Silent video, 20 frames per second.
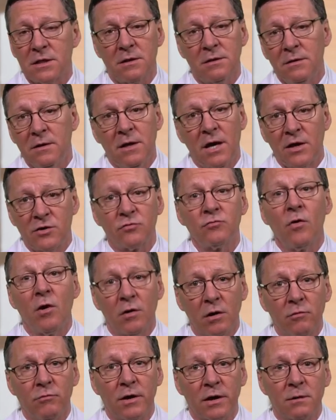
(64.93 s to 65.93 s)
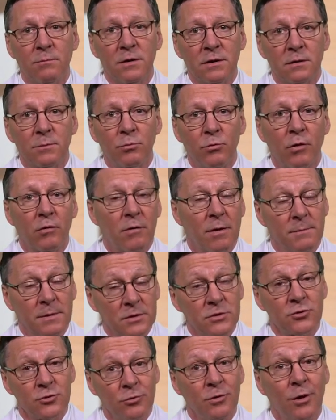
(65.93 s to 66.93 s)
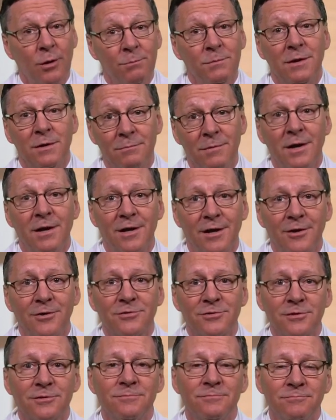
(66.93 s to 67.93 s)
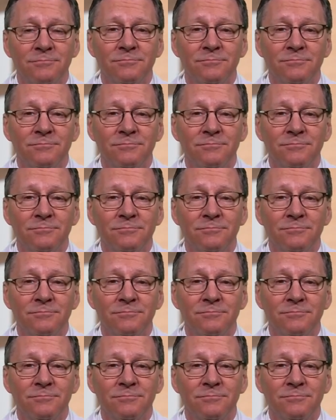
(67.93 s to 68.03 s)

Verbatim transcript: I, I strongly recommend the program. It sure helped me at my house.